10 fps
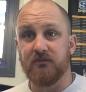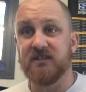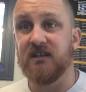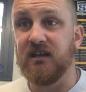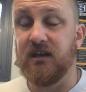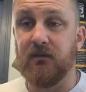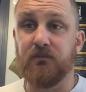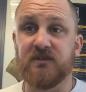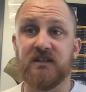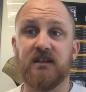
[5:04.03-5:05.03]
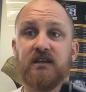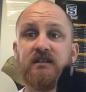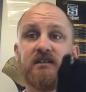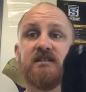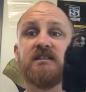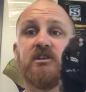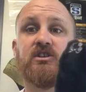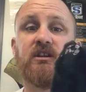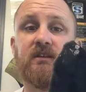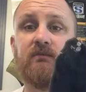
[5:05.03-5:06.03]
obsidian, obsidian is
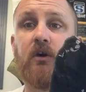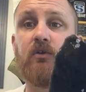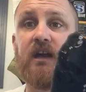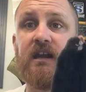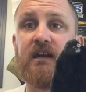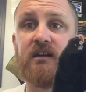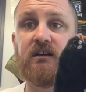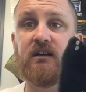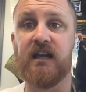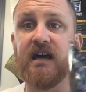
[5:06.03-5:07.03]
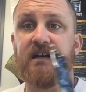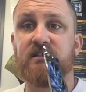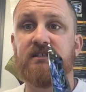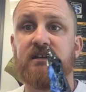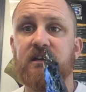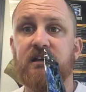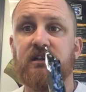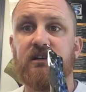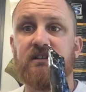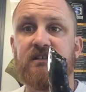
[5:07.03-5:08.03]
essentially volcanic glass.
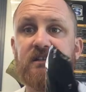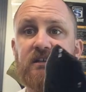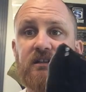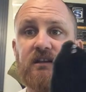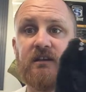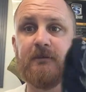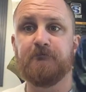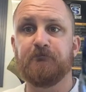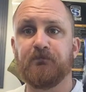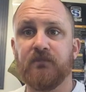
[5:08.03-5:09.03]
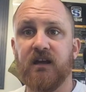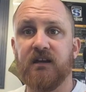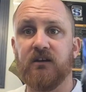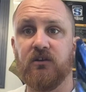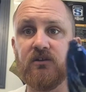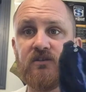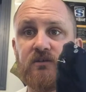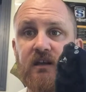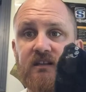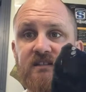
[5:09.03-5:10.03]
And you can see there, it looks
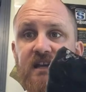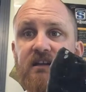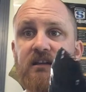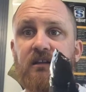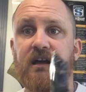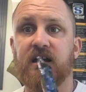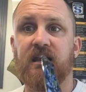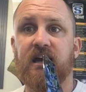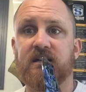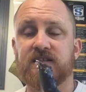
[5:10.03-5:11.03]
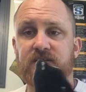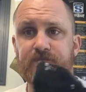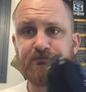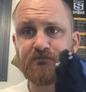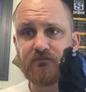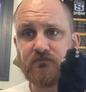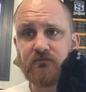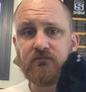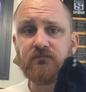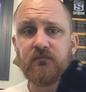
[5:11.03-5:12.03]
exactly like glass.
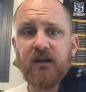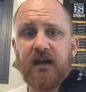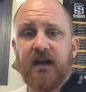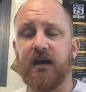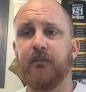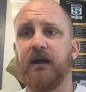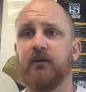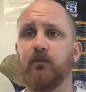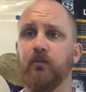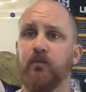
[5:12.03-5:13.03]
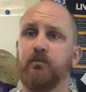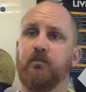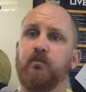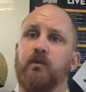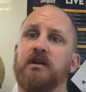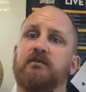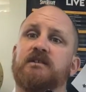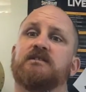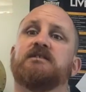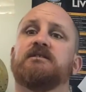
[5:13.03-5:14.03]
And one of
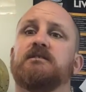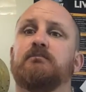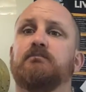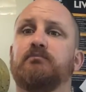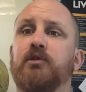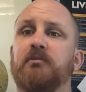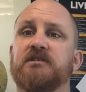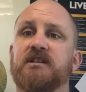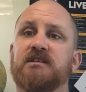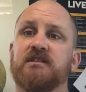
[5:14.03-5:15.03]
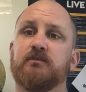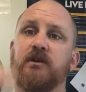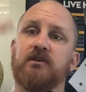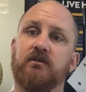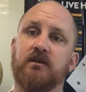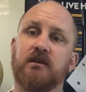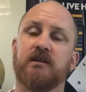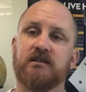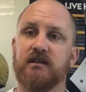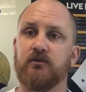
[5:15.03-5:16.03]
its properties is when you
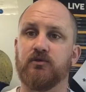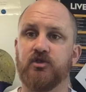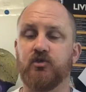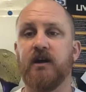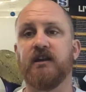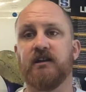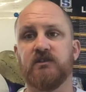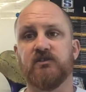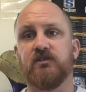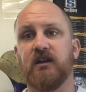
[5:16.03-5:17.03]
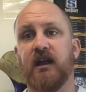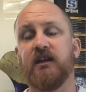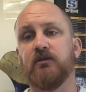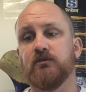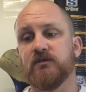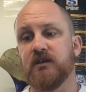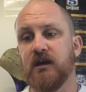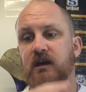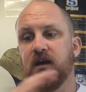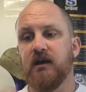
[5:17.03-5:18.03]
hit it or strike it at certain angles,
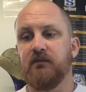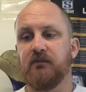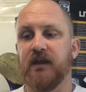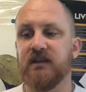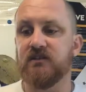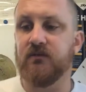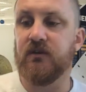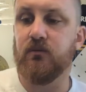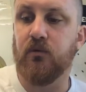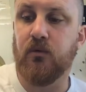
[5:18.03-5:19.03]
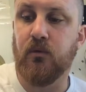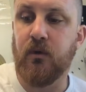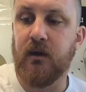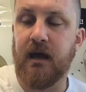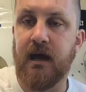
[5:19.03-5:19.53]
flakes of it will